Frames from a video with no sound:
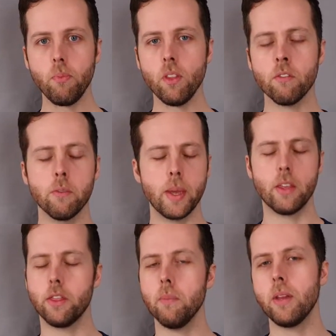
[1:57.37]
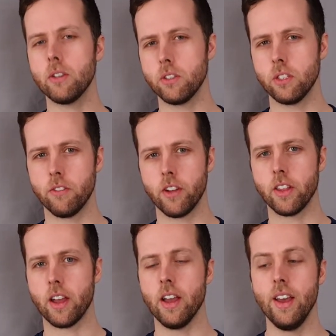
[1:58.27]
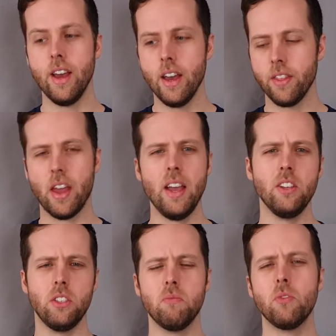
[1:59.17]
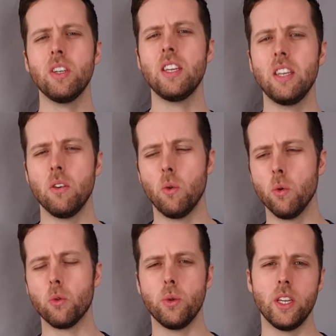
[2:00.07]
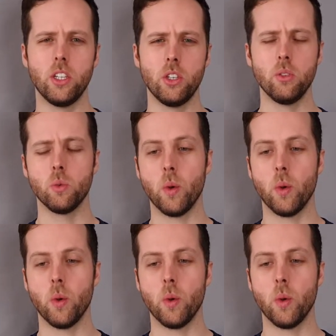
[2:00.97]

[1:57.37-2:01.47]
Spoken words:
for making thumbnails and stuff like that, that has some really awkward issues